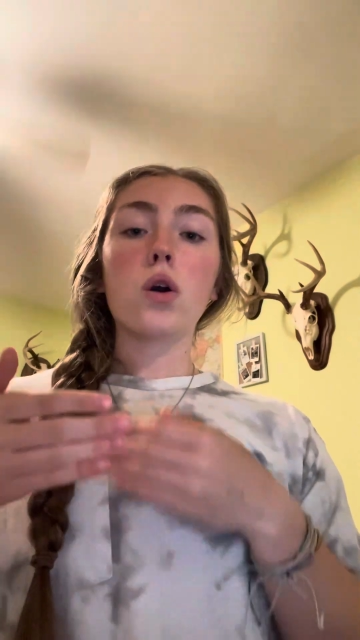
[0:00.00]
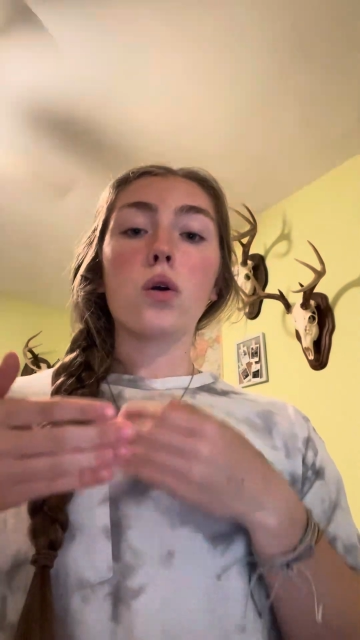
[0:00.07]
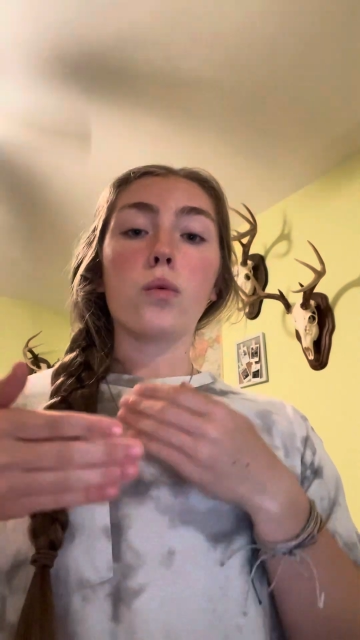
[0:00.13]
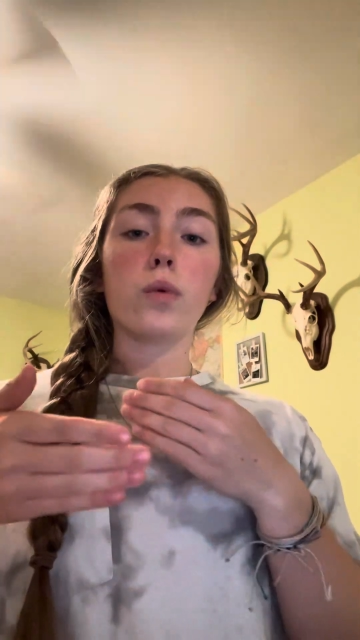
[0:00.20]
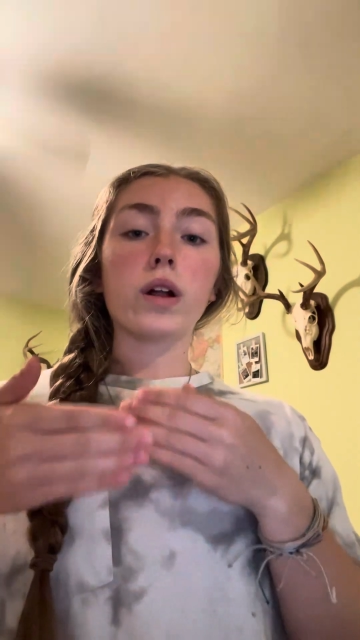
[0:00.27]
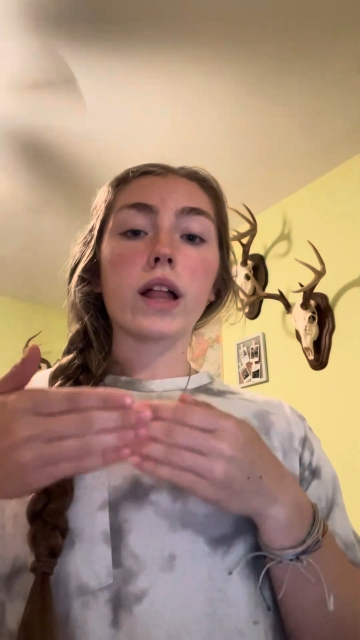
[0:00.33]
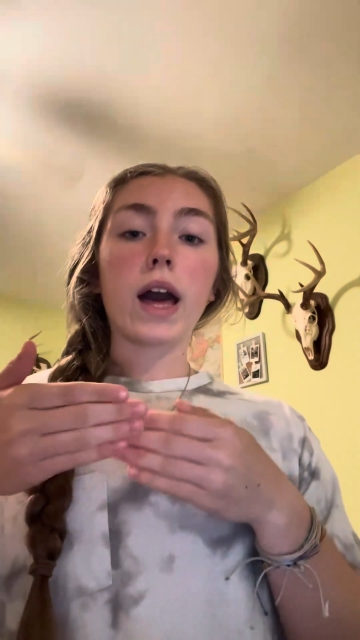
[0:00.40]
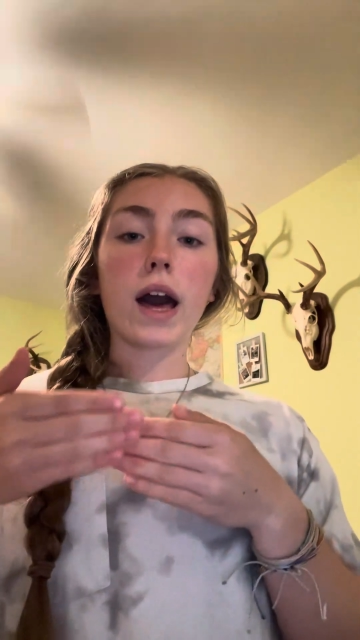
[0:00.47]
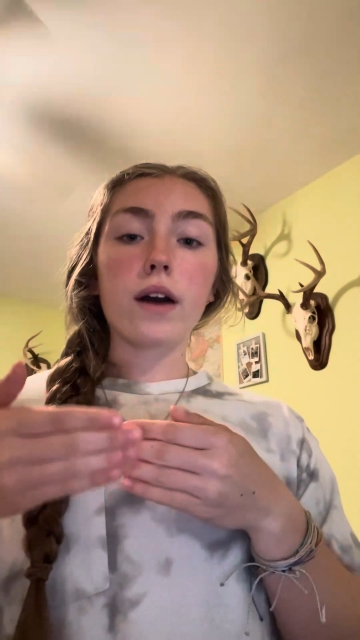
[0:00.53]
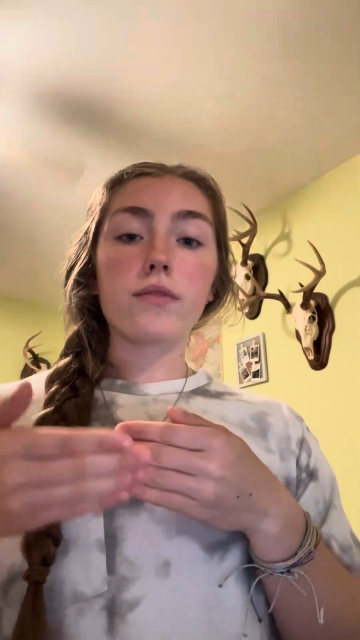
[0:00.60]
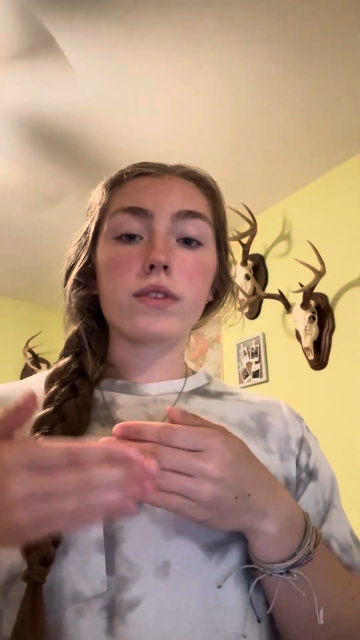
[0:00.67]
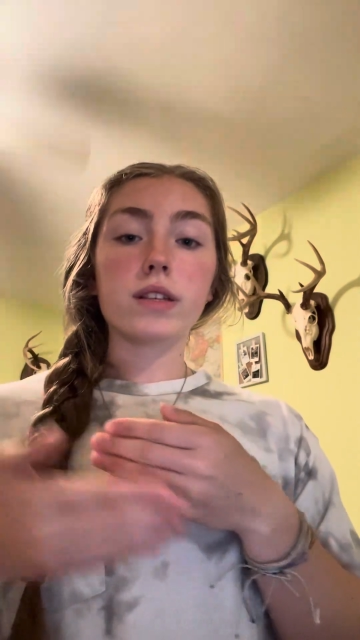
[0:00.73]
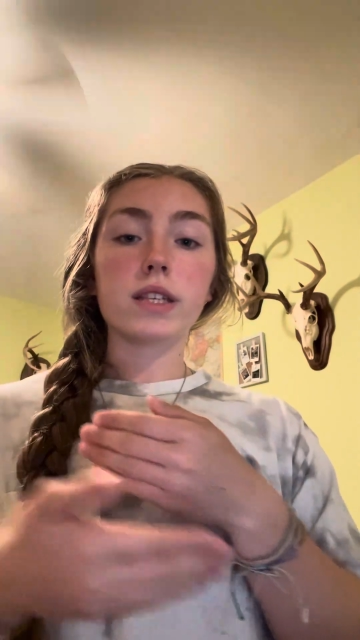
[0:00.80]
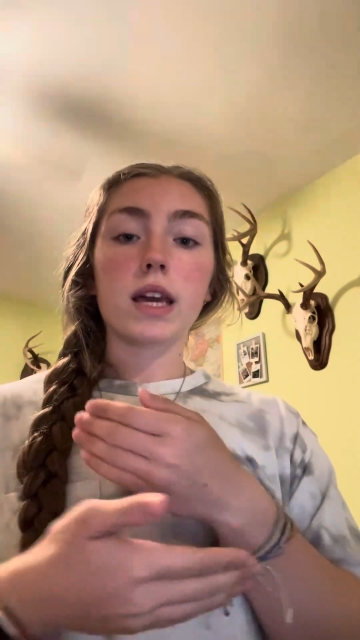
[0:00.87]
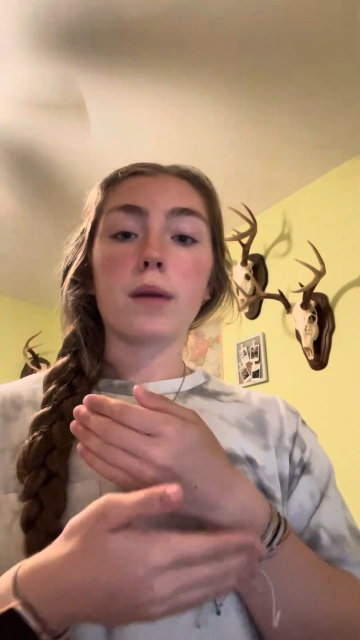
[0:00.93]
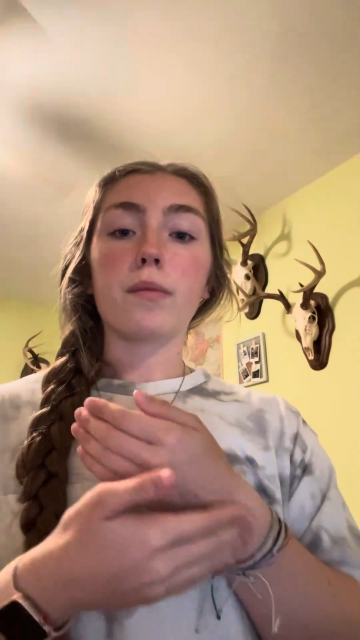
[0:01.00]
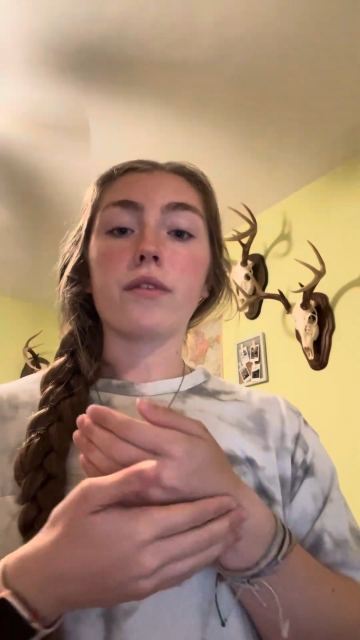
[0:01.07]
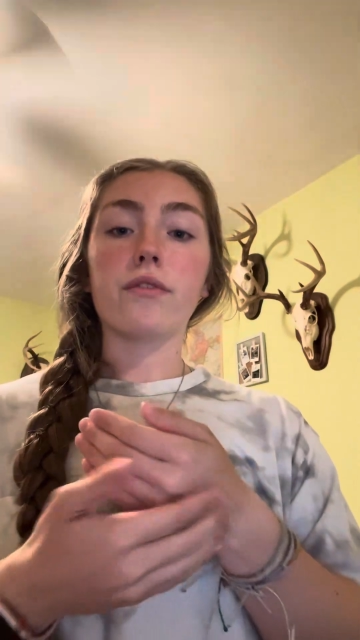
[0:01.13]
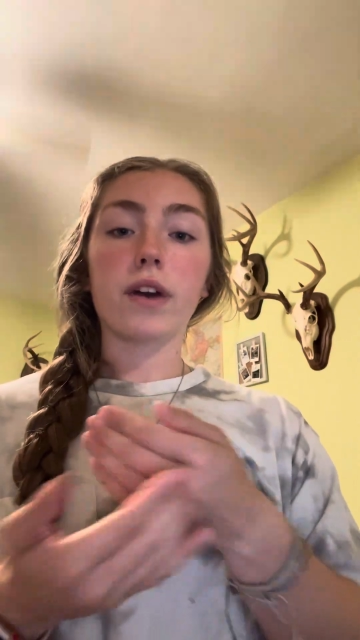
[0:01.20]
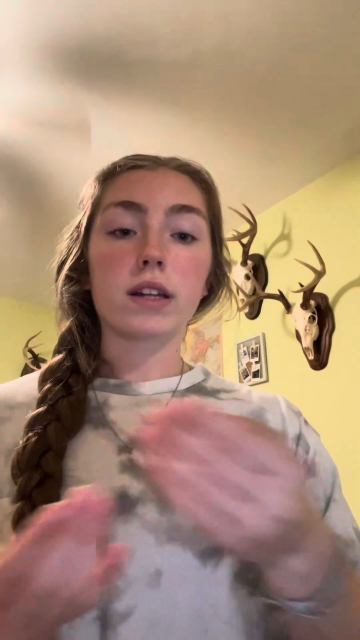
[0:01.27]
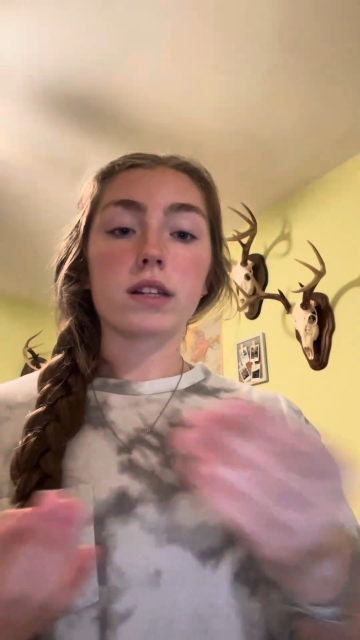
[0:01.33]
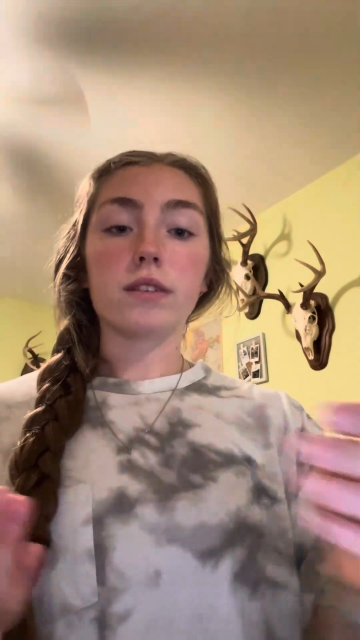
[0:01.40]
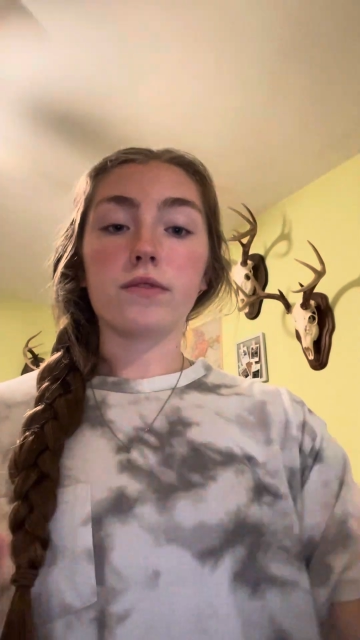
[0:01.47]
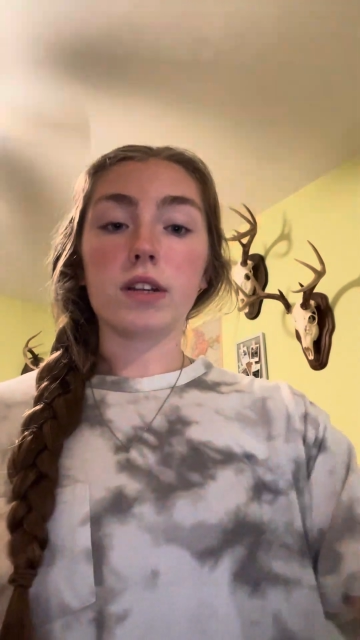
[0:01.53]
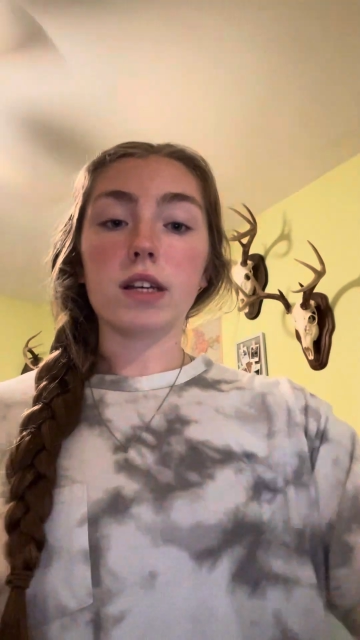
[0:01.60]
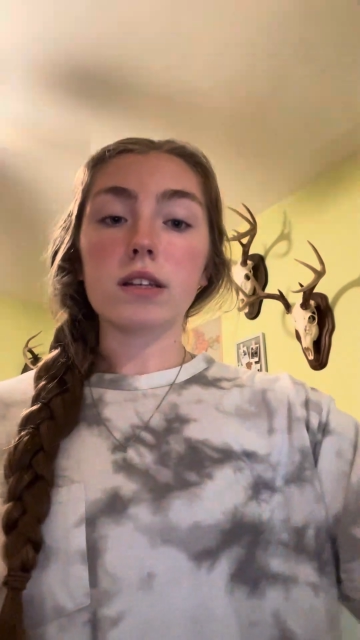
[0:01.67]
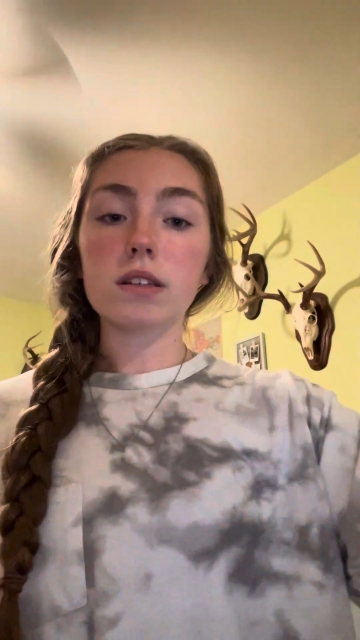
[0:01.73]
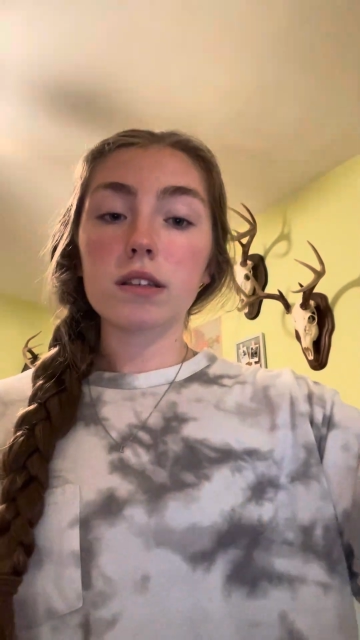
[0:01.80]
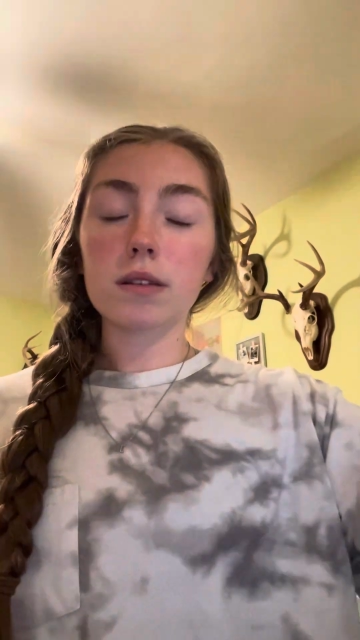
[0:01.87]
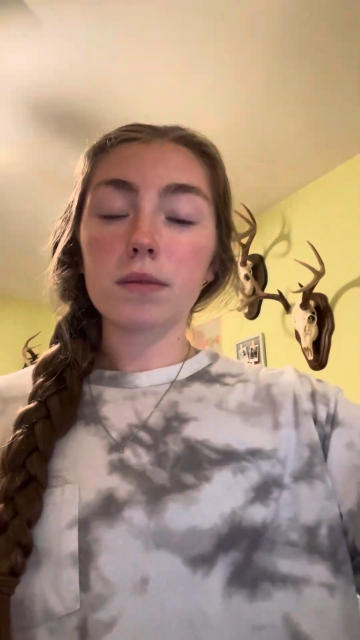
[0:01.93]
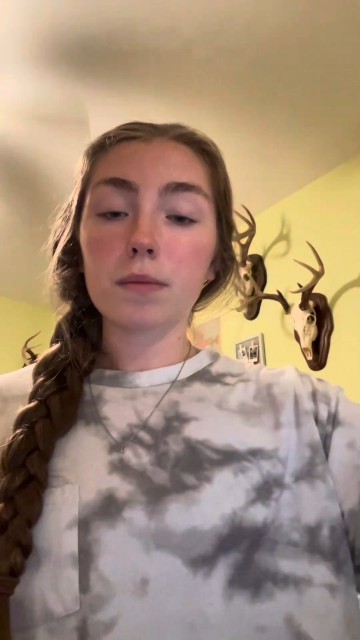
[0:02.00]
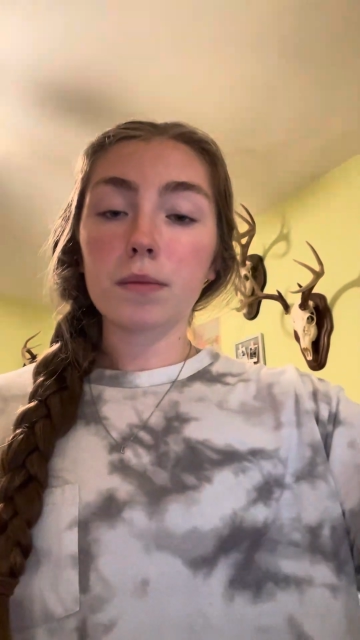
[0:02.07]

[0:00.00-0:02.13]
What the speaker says: will have the same effectiveness.